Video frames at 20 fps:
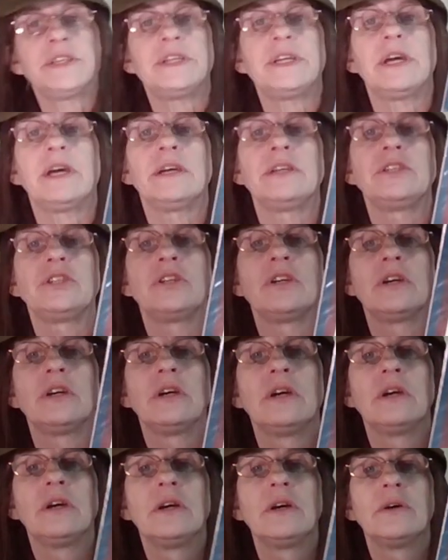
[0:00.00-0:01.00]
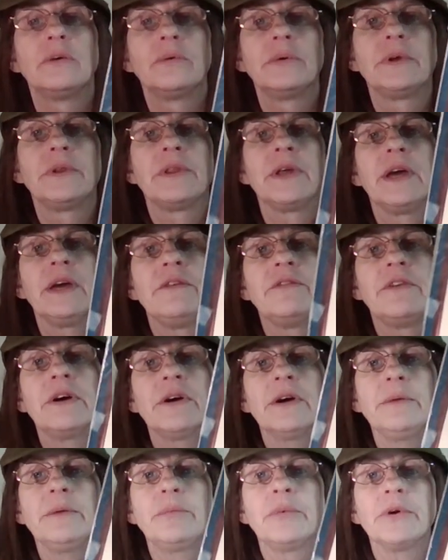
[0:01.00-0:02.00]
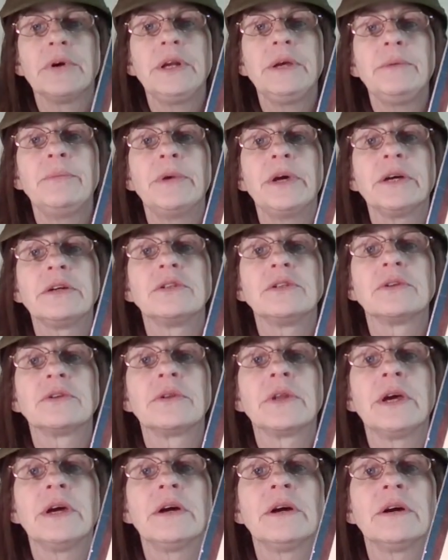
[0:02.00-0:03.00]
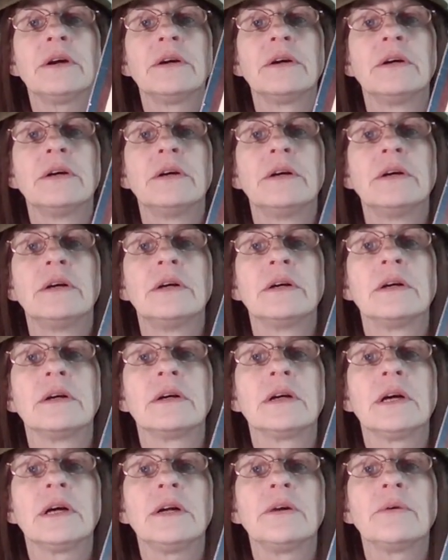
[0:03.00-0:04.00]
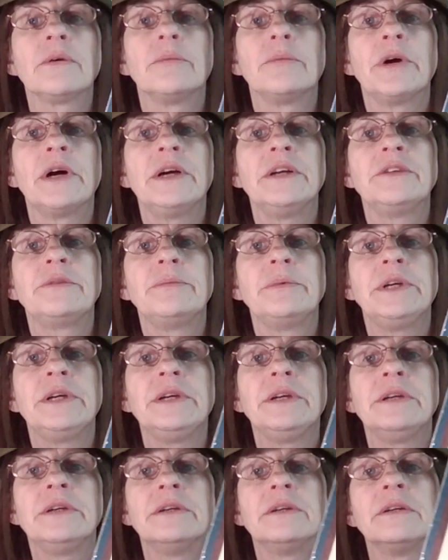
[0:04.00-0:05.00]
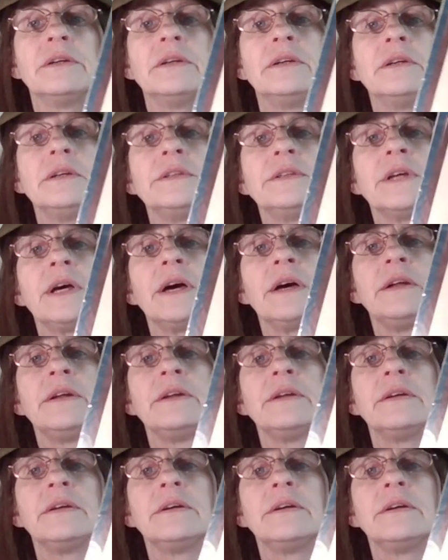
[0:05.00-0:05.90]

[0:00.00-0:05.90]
stitch with a very pretty picture there. Kind of reminds me, is that,